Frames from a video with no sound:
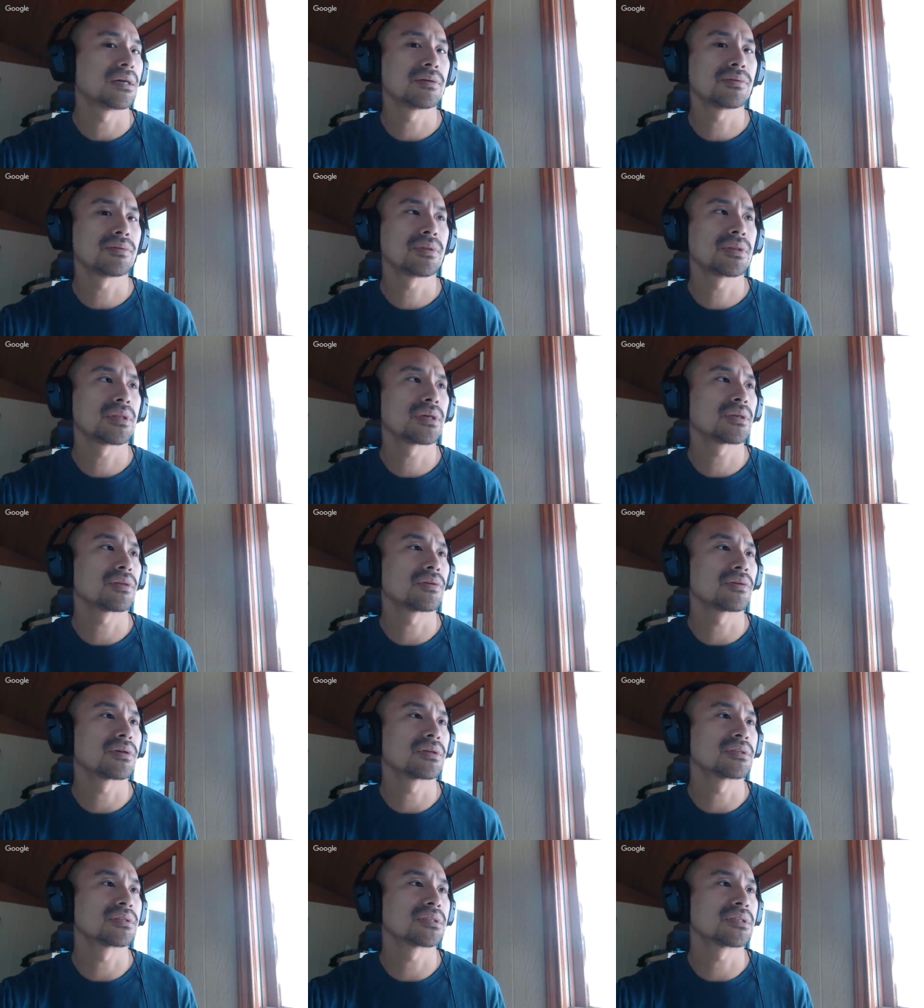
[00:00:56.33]
I don't
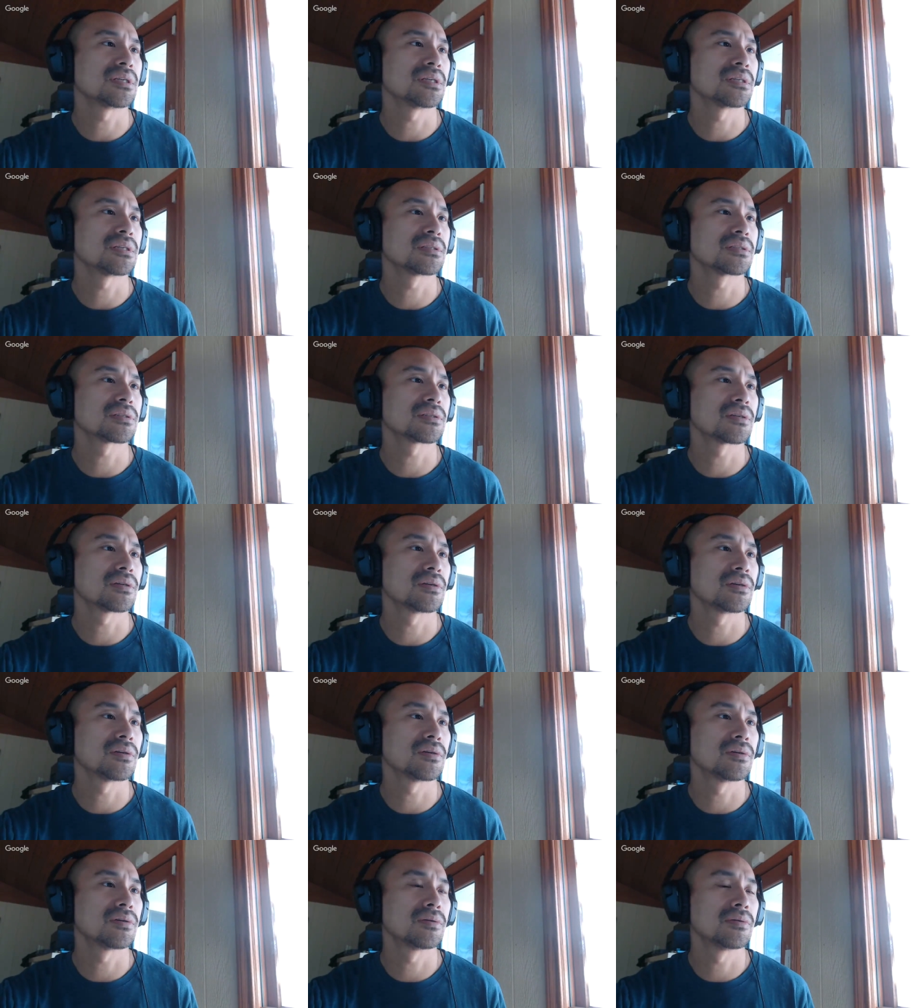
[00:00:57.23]
think you can see it.
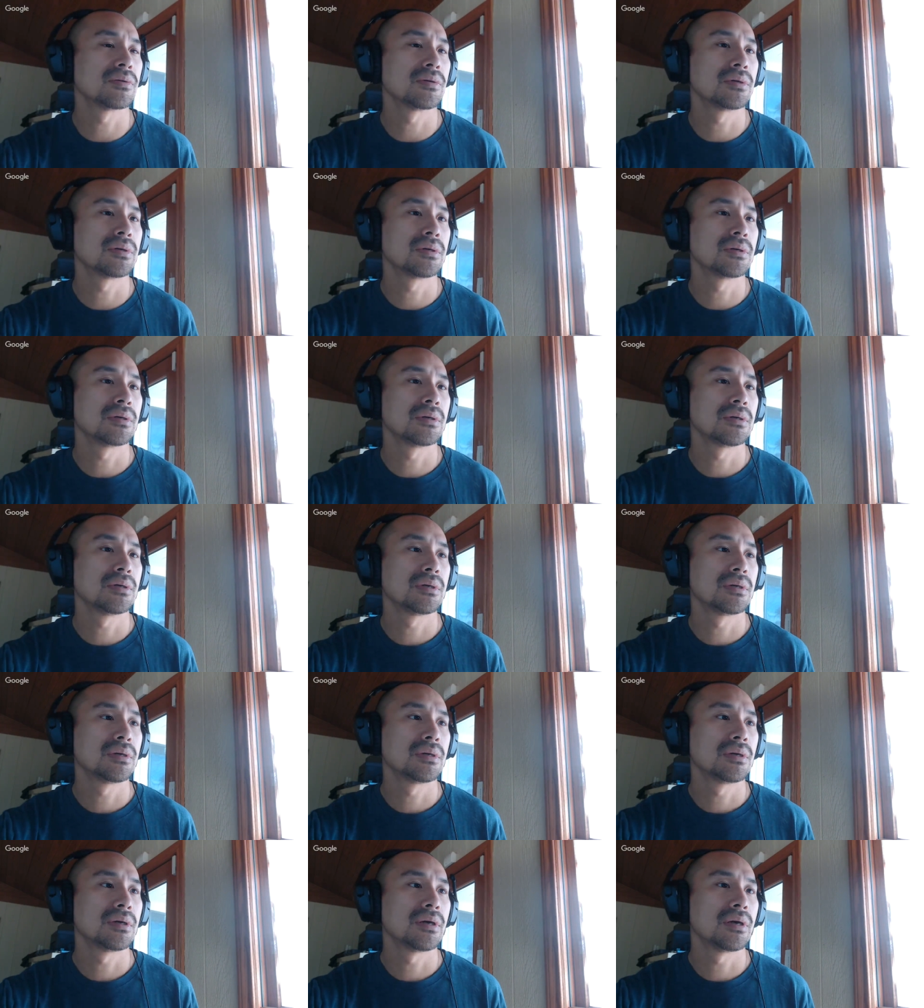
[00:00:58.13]
So
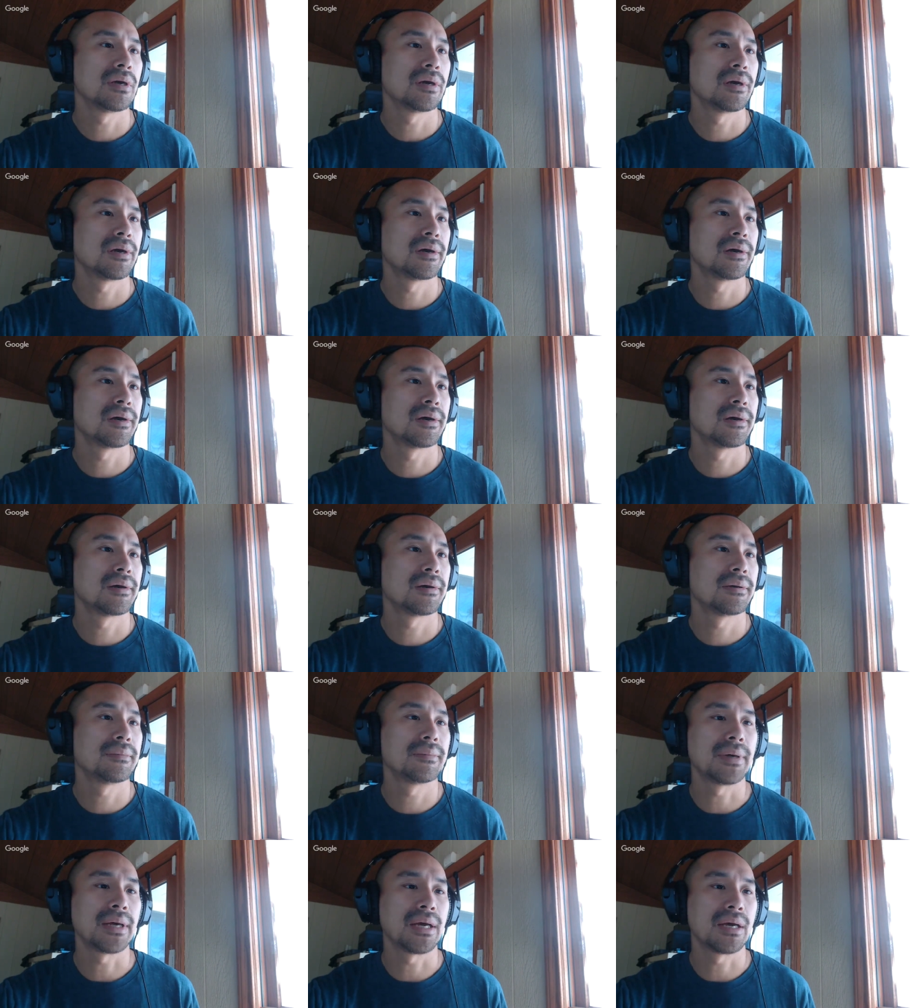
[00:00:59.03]

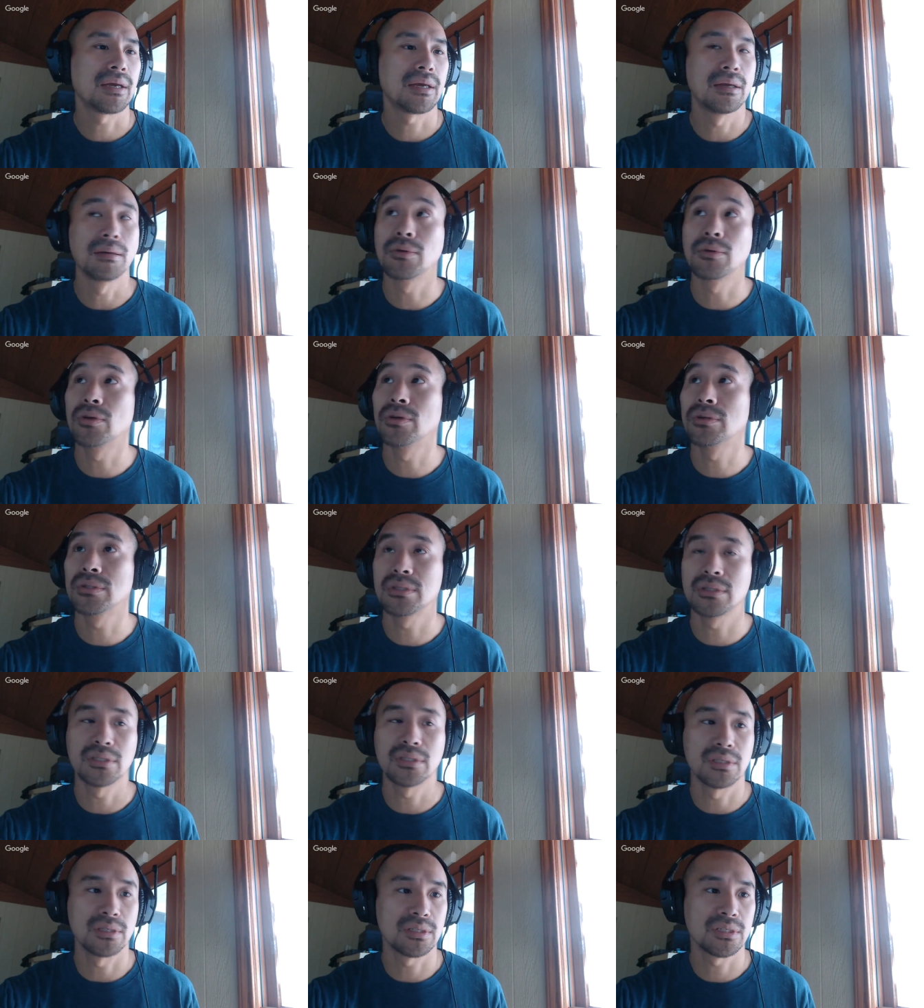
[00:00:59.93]
I am going
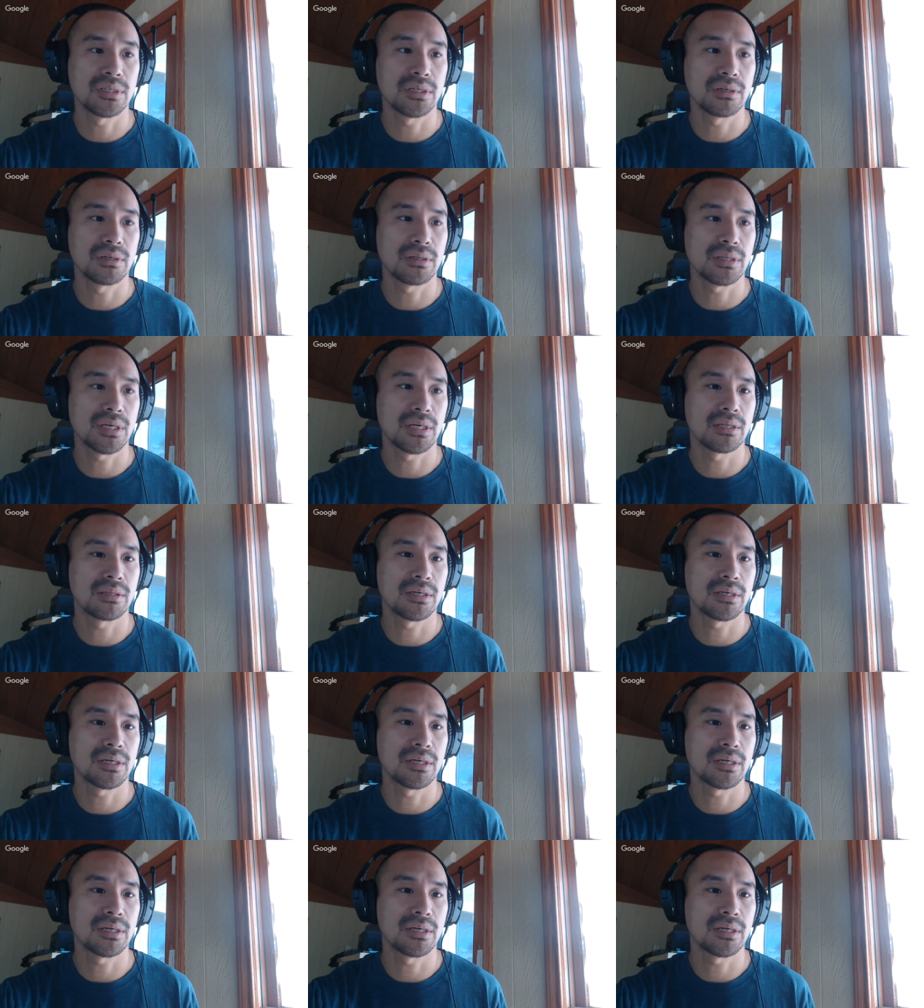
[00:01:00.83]
to just share that
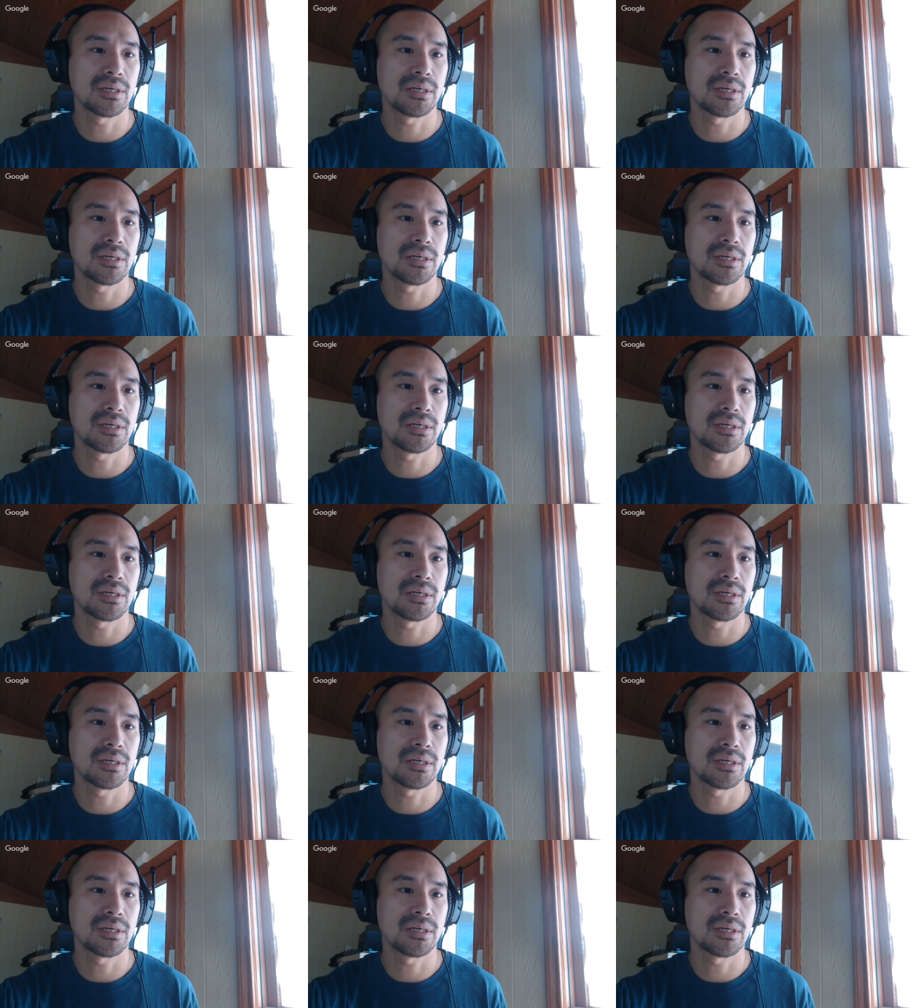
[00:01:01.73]
entire screen.